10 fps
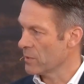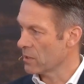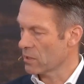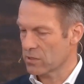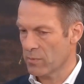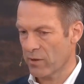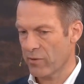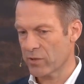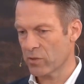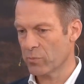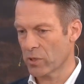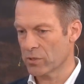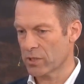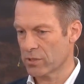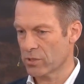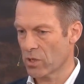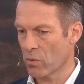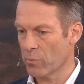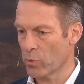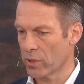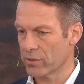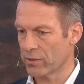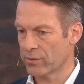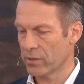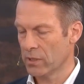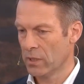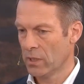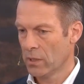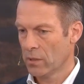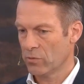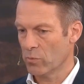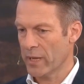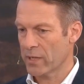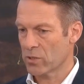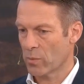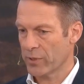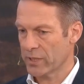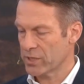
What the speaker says: Because the manufacturing process is so important to make something